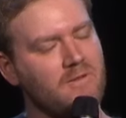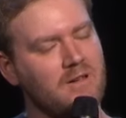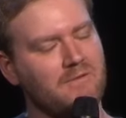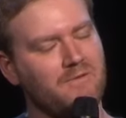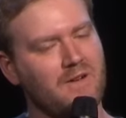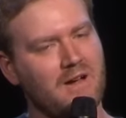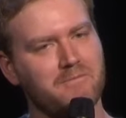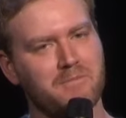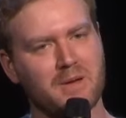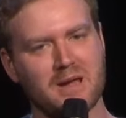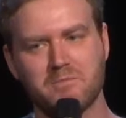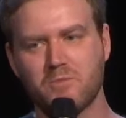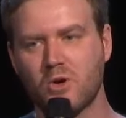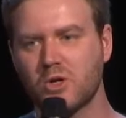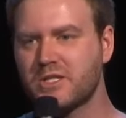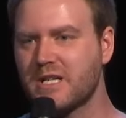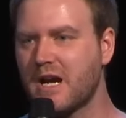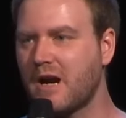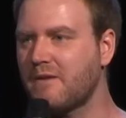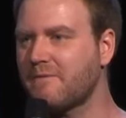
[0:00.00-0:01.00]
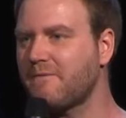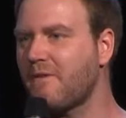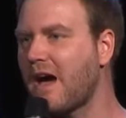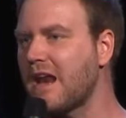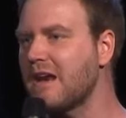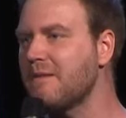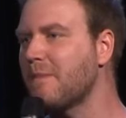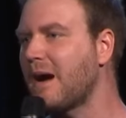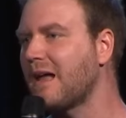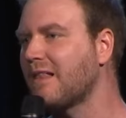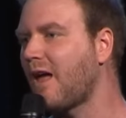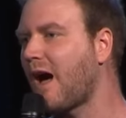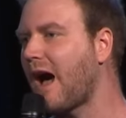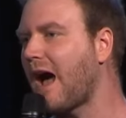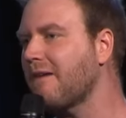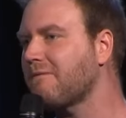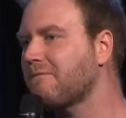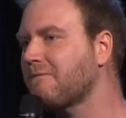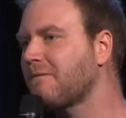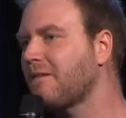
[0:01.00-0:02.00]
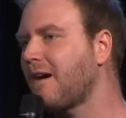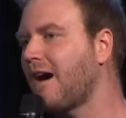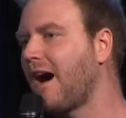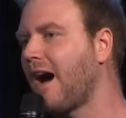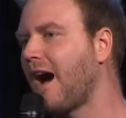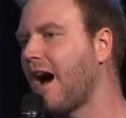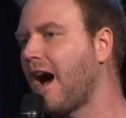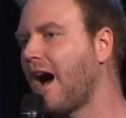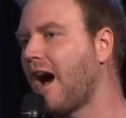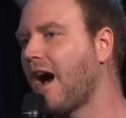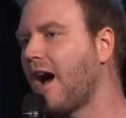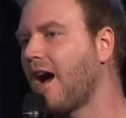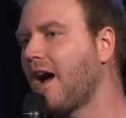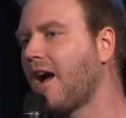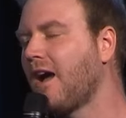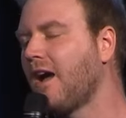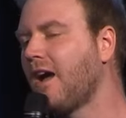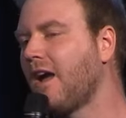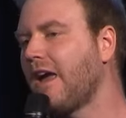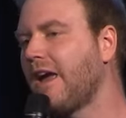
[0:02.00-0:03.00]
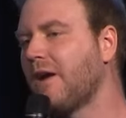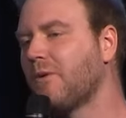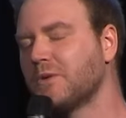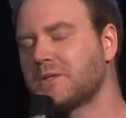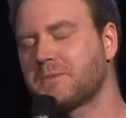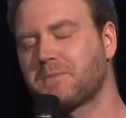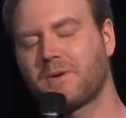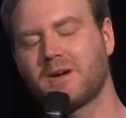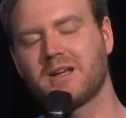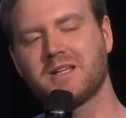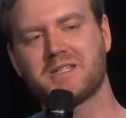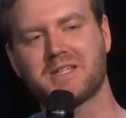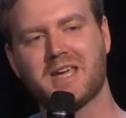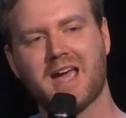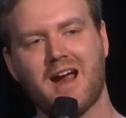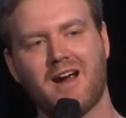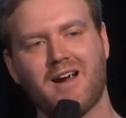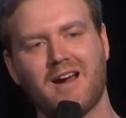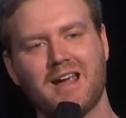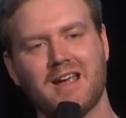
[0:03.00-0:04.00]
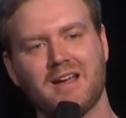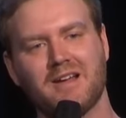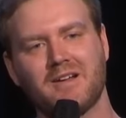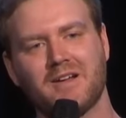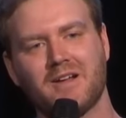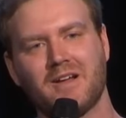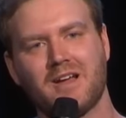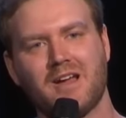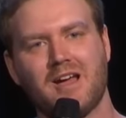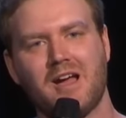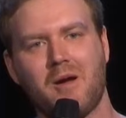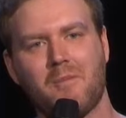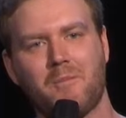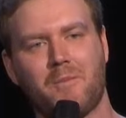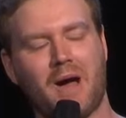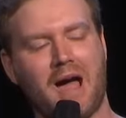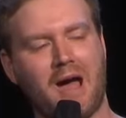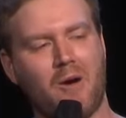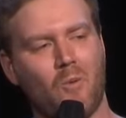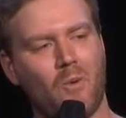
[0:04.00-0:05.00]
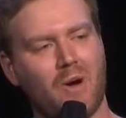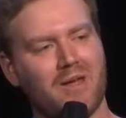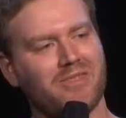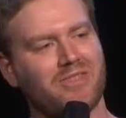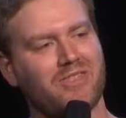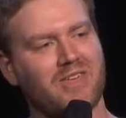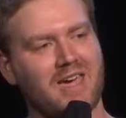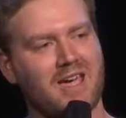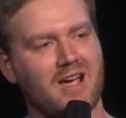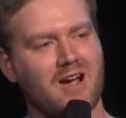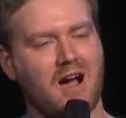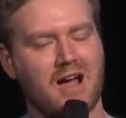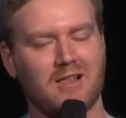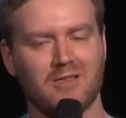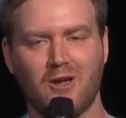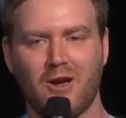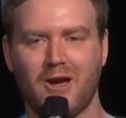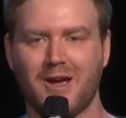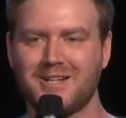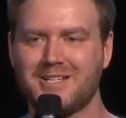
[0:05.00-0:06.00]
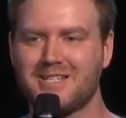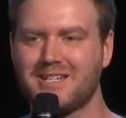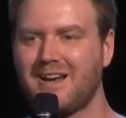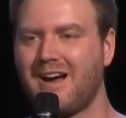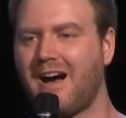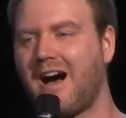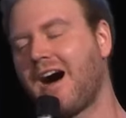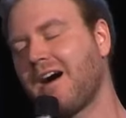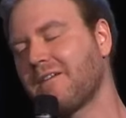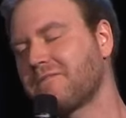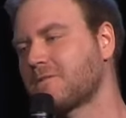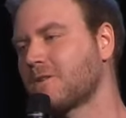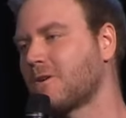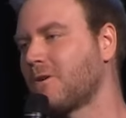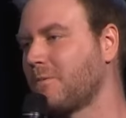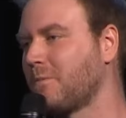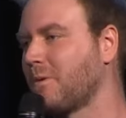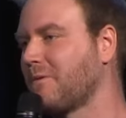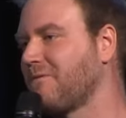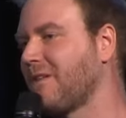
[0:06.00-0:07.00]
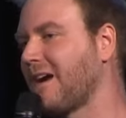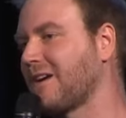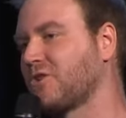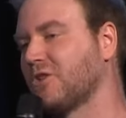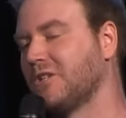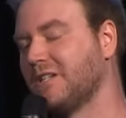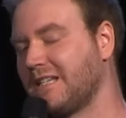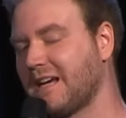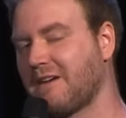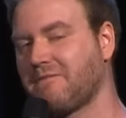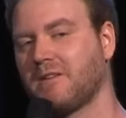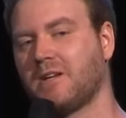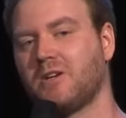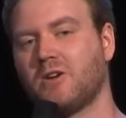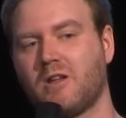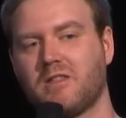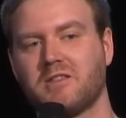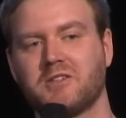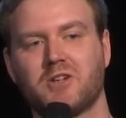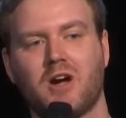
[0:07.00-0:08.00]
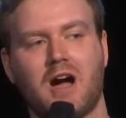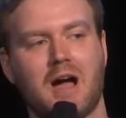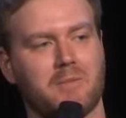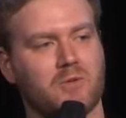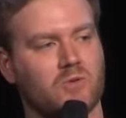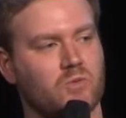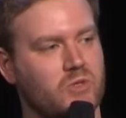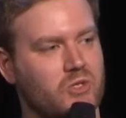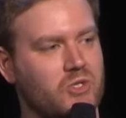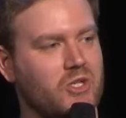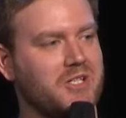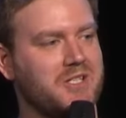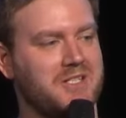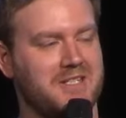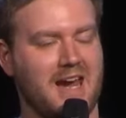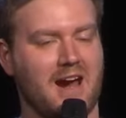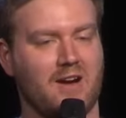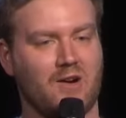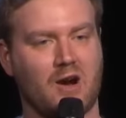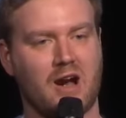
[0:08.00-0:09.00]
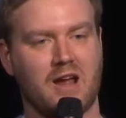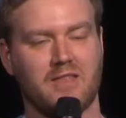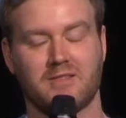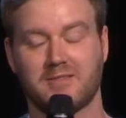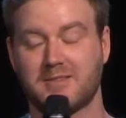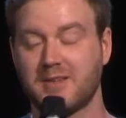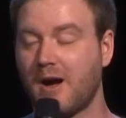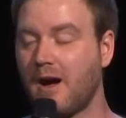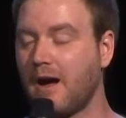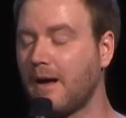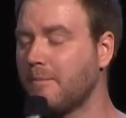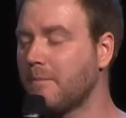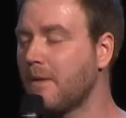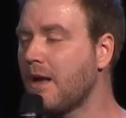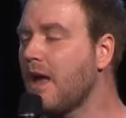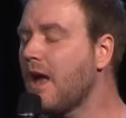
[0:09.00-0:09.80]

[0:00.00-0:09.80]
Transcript: if I've been more terrified in my life. It was pretty scary. But one thing I learned after on reflection, definitely not at the time, it was just terror at the time,